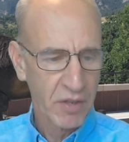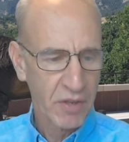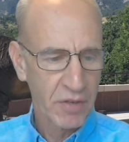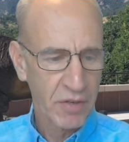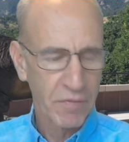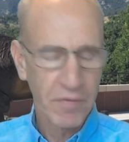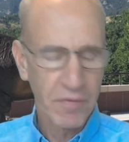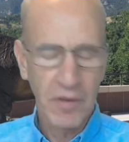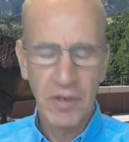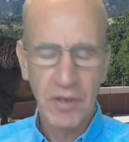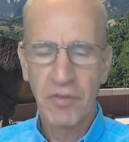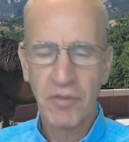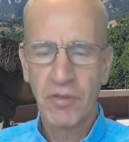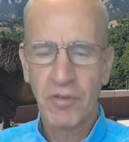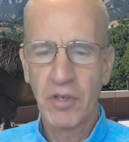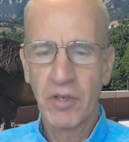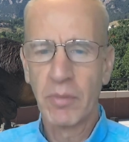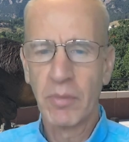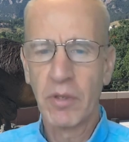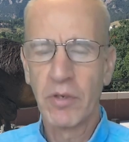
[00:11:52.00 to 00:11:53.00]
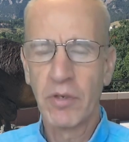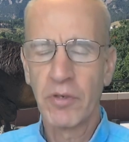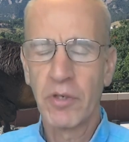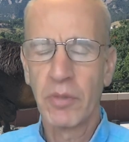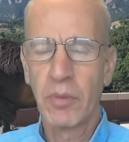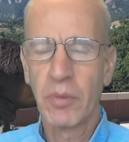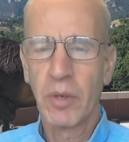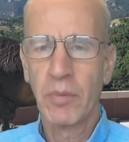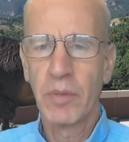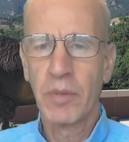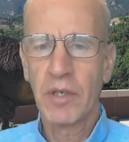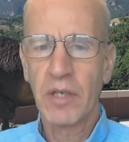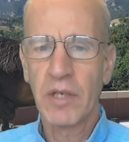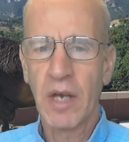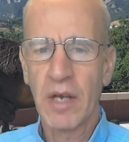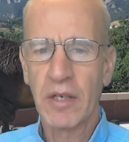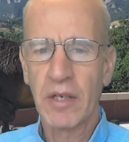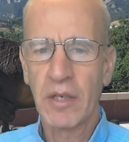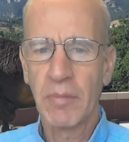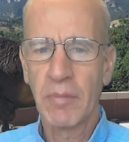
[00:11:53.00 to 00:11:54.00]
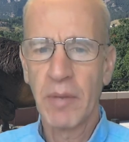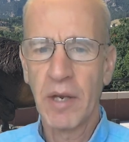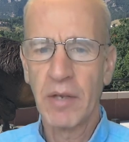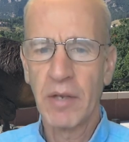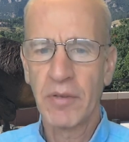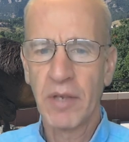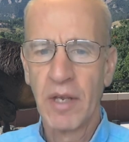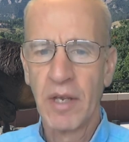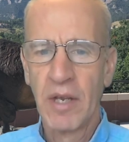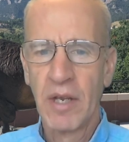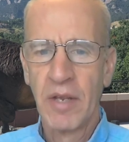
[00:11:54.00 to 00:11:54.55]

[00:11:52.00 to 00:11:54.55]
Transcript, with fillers: very similar to what we talked about.